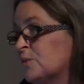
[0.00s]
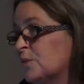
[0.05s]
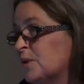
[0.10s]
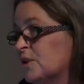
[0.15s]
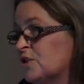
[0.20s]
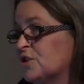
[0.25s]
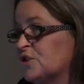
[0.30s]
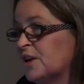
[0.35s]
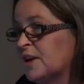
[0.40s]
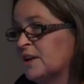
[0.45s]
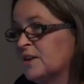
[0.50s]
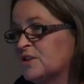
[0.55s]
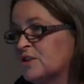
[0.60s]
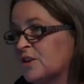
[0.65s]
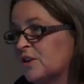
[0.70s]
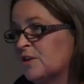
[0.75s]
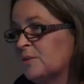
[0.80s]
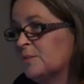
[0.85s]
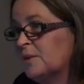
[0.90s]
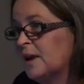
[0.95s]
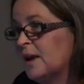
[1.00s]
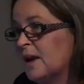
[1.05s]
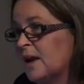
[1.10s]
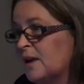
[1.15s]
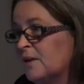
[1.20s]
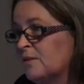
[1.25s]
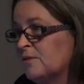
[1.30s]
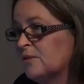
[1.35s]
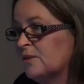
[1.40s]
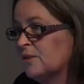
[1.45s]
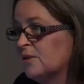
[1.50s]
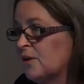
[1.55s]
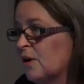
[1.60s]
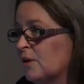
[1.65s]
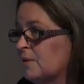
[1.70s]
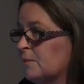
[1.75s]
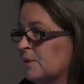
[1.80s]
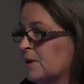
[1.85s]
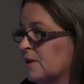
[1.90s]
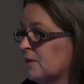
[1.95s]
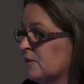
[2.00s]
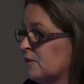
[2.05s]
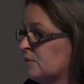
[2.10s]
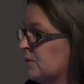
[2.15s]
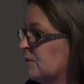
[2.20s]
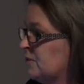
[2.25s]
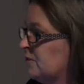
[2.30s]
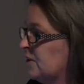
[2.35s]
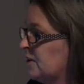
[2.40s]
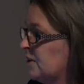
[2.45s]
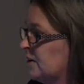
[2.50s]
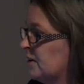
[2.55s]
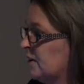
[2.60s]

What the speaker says: we change our behavior, not because we fear,